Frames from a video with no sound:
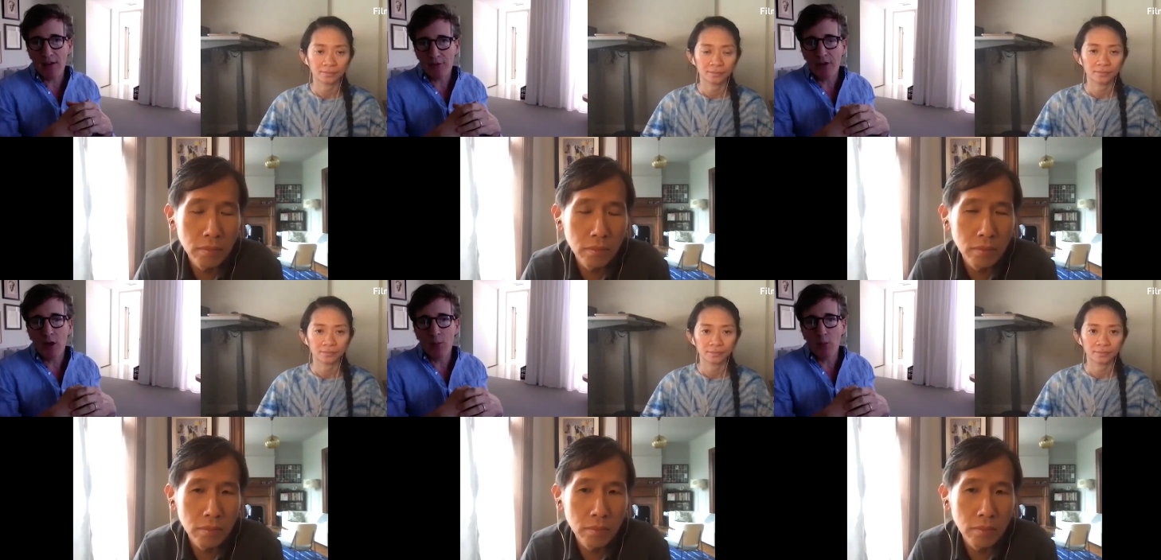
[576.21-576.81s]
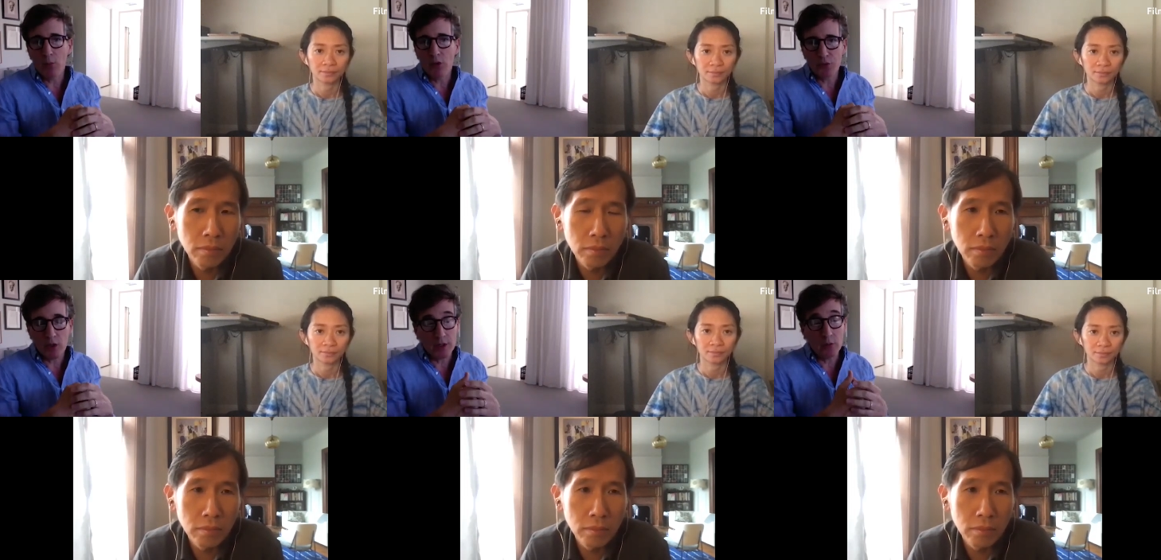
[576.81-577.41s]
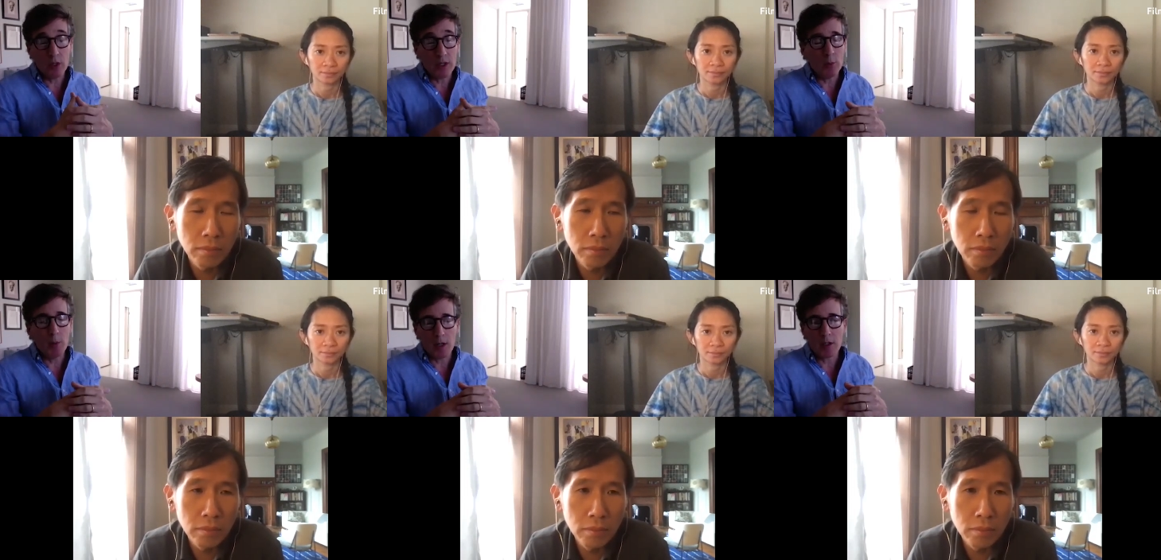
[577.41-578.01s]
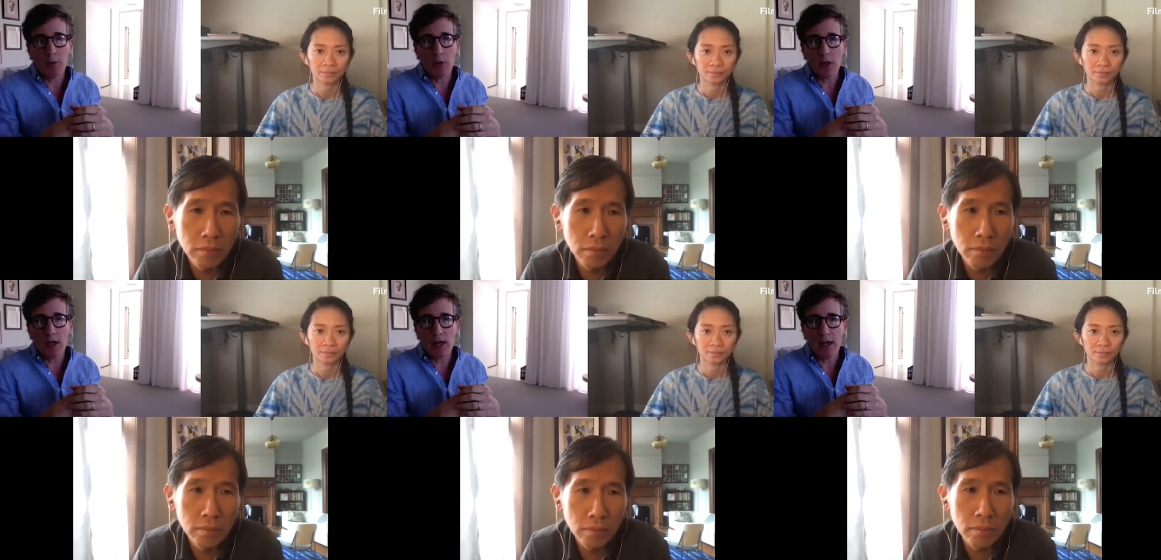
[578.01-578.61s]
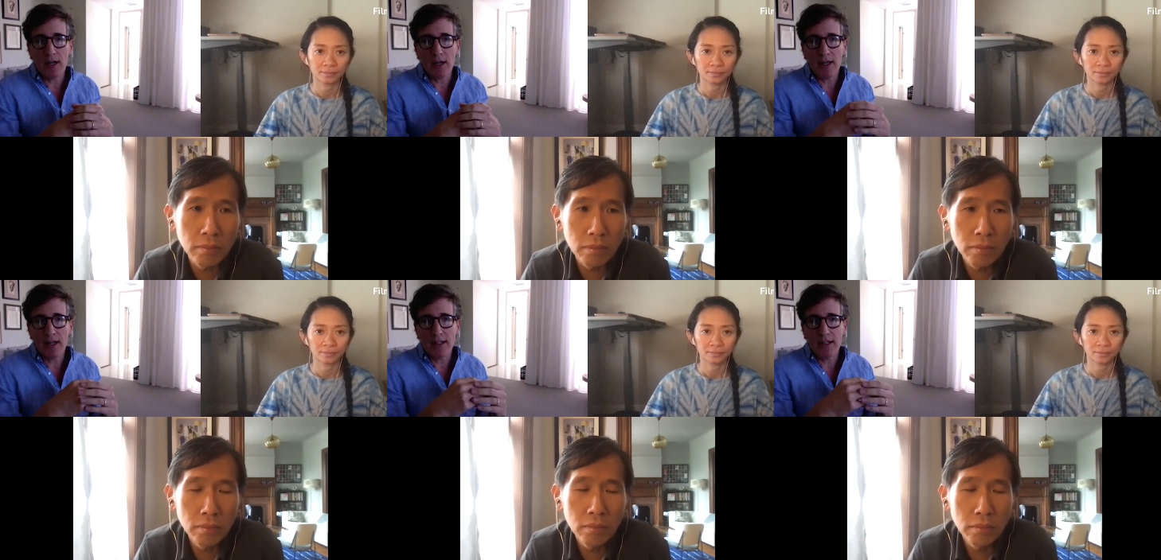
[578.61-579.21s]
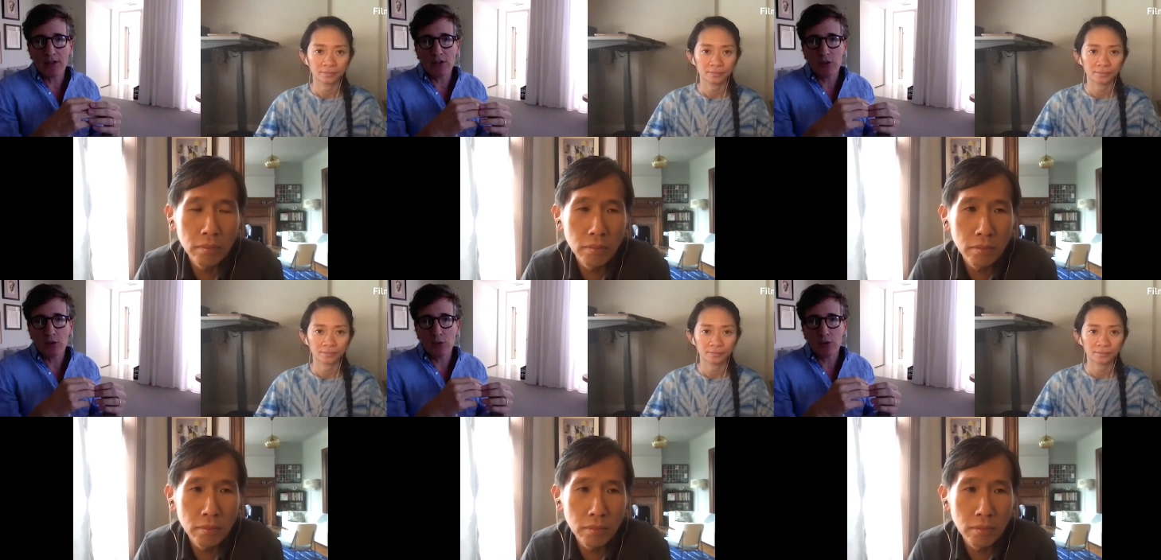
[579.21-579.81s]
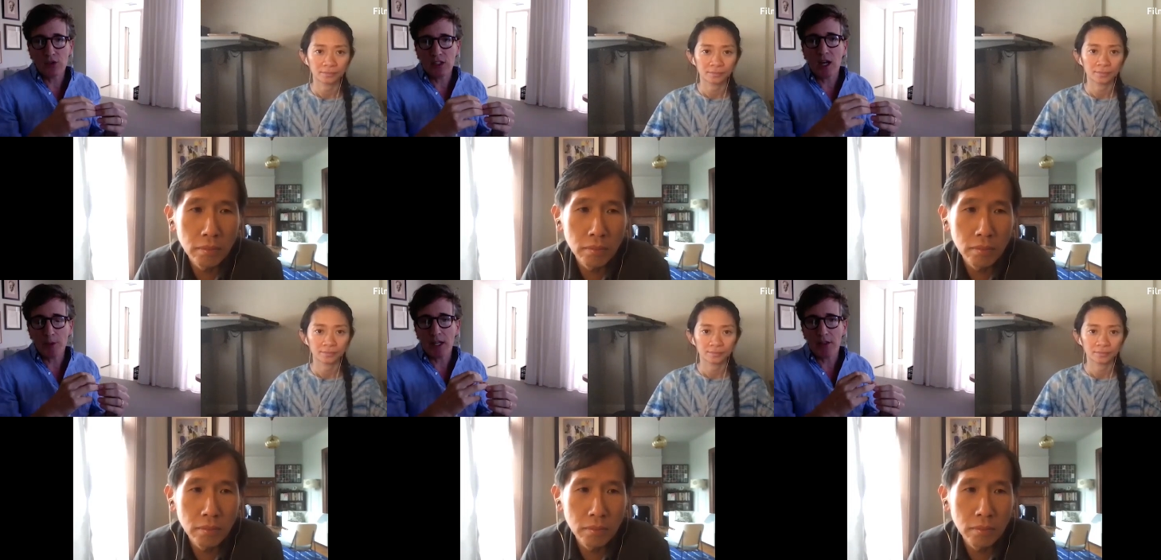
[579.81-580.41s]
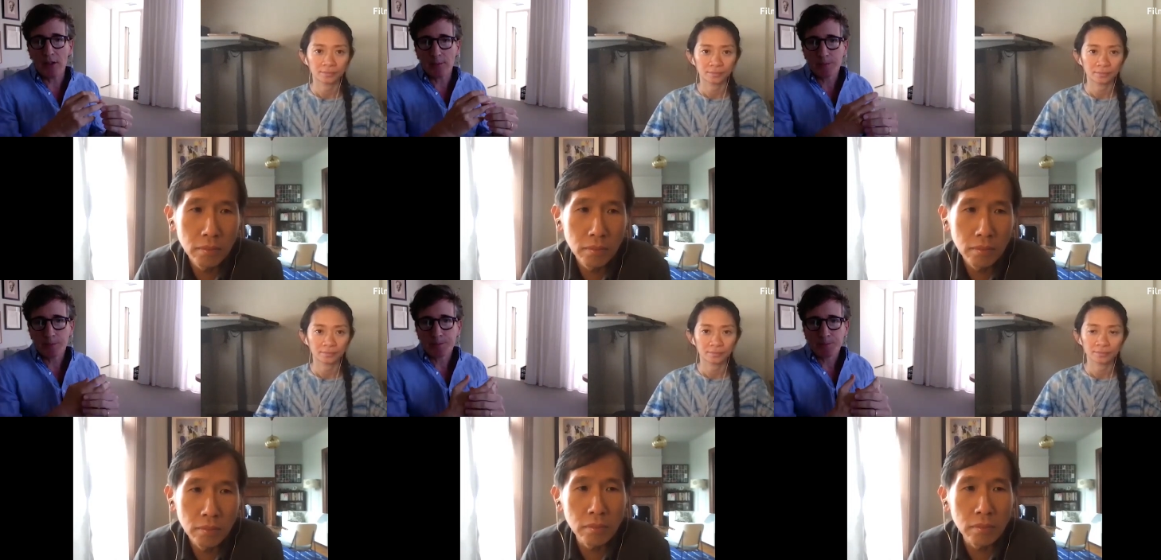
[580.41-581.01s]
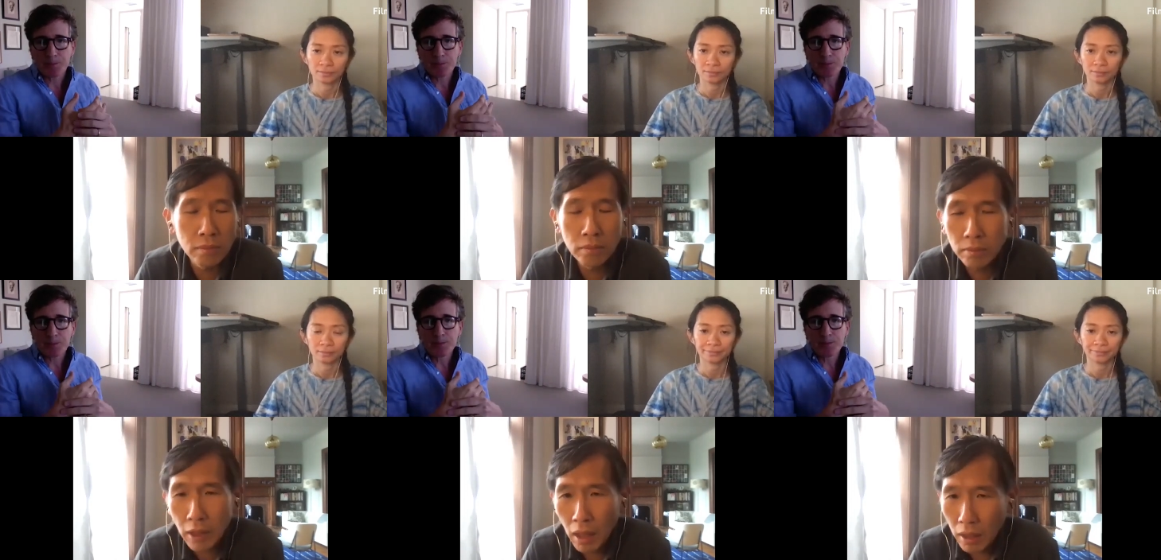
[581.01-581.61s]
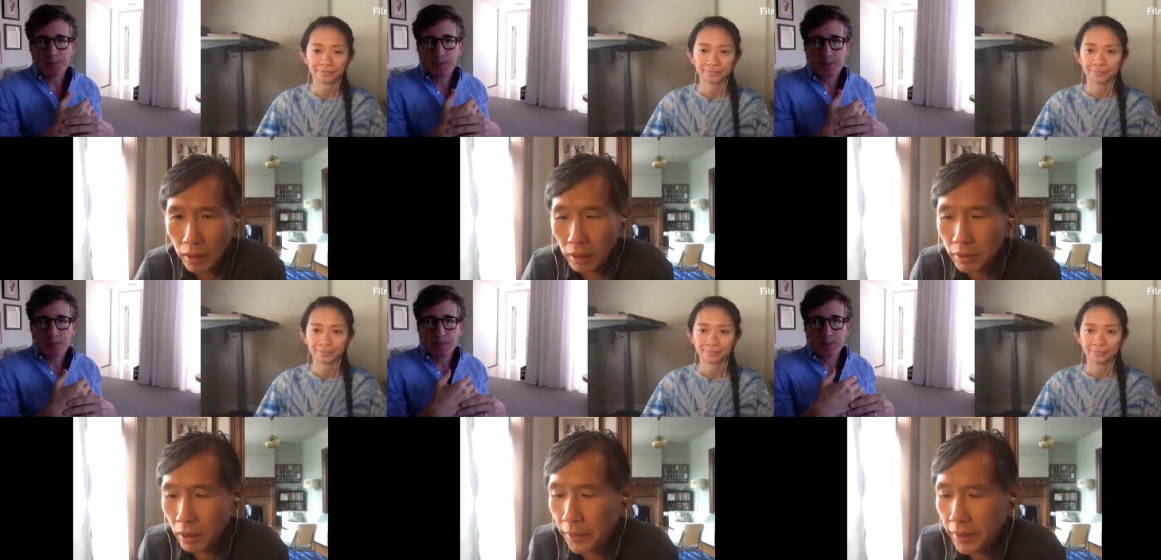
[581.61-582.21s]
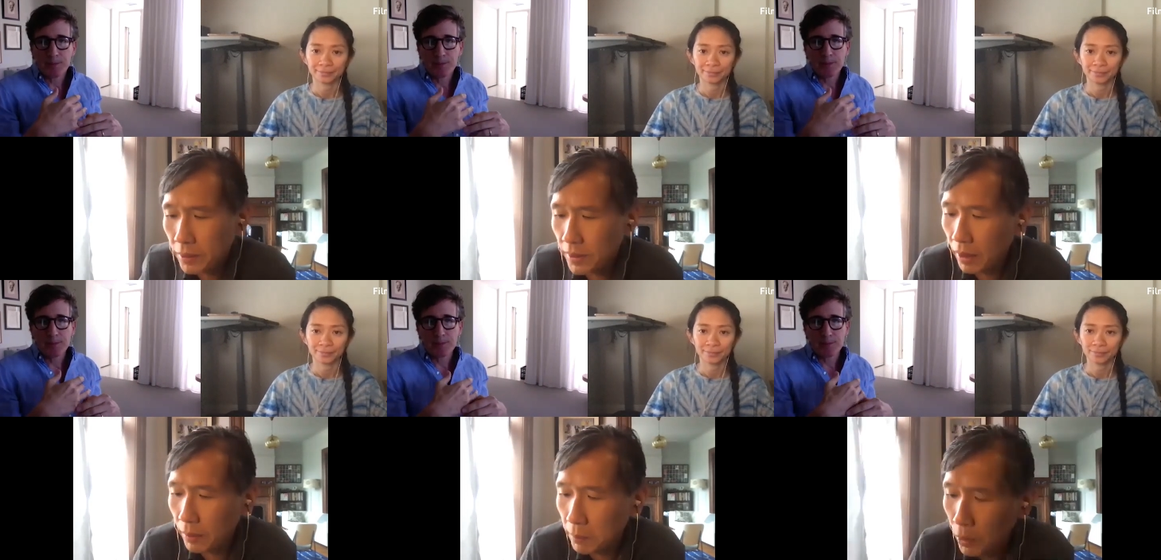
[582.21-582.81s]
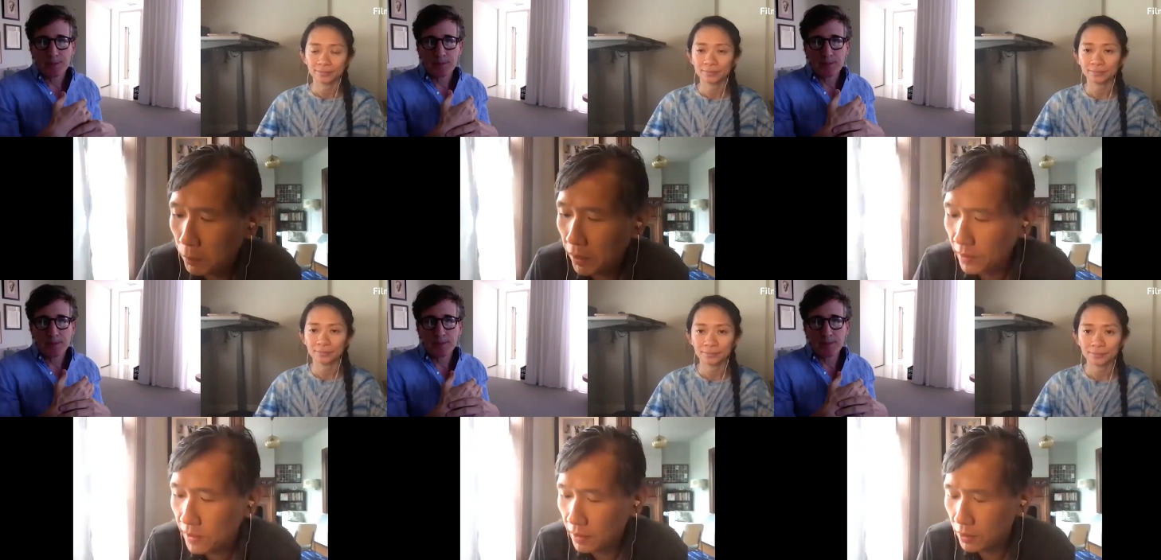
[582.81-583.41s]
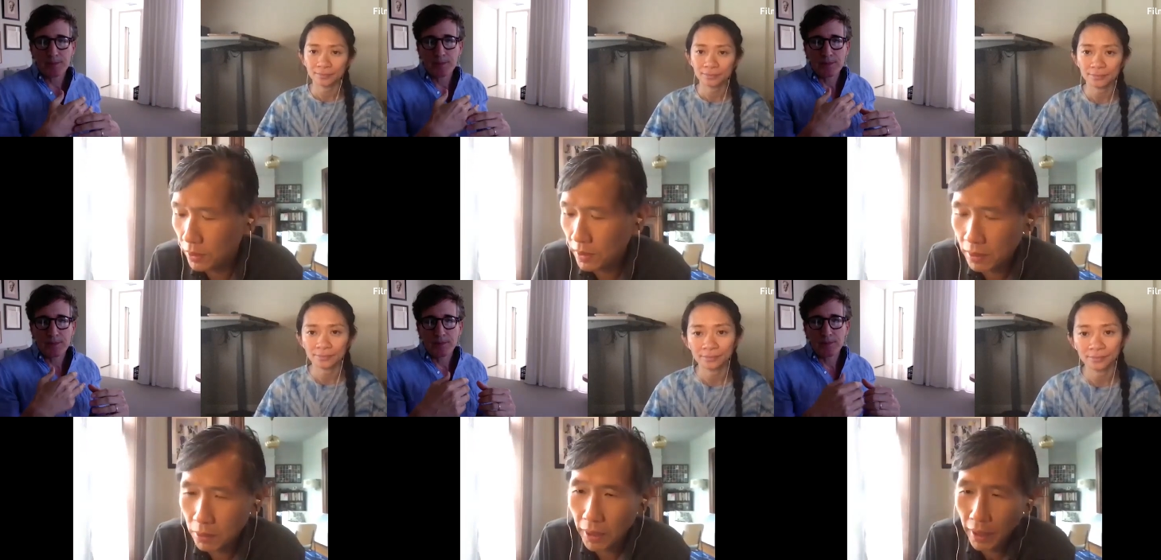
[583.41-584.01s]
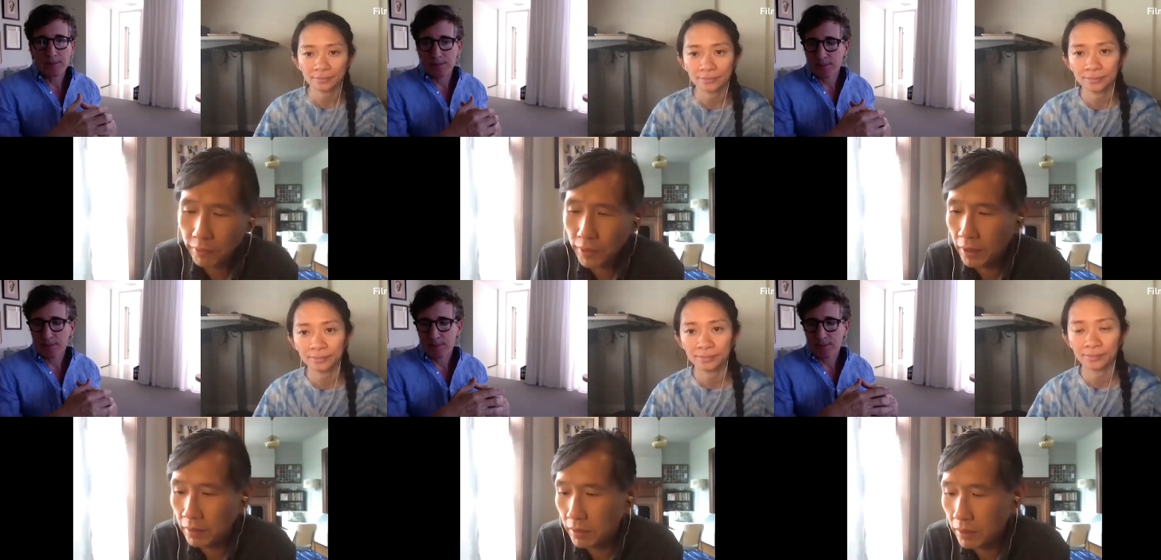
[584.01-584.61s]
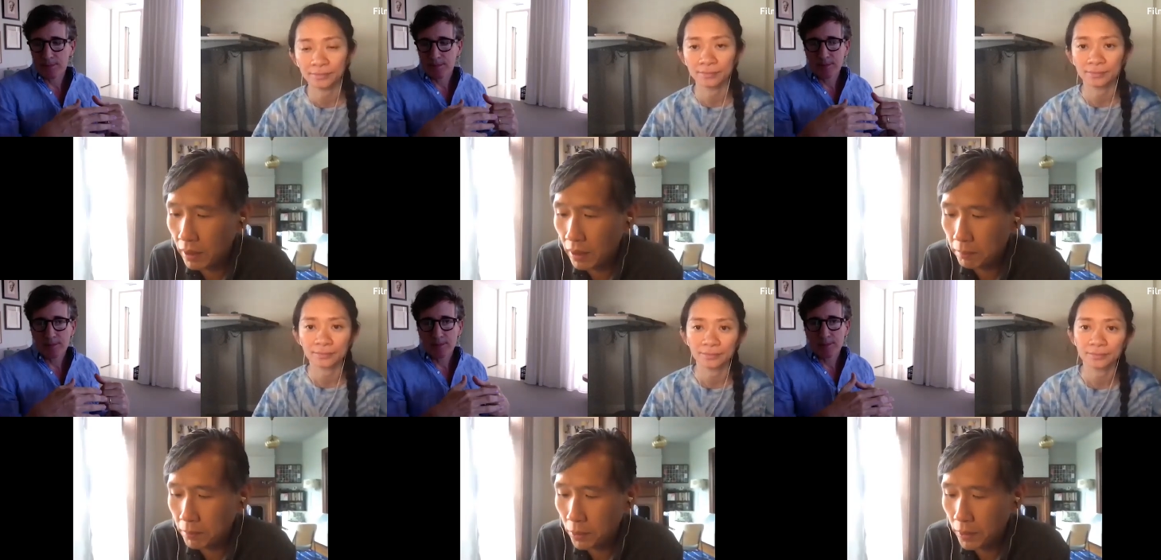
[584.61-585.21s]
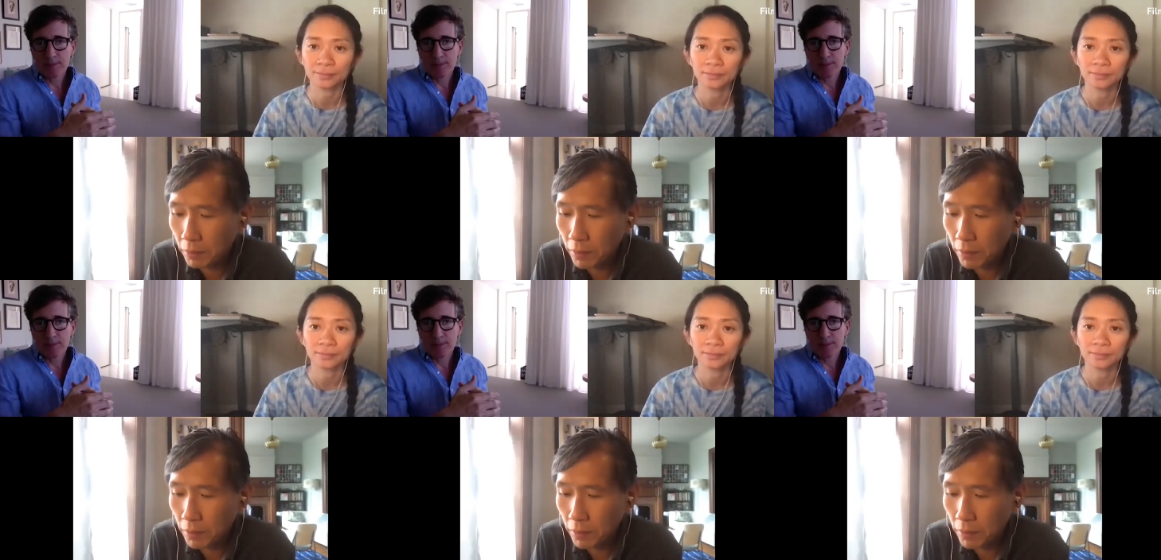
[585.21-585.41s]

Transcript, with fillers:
Speaker 1: on film was really, really remarkable uh, to see come together.
Speaker 2: Mm. Chloe, can you say a bit more about this interest that you have in um, working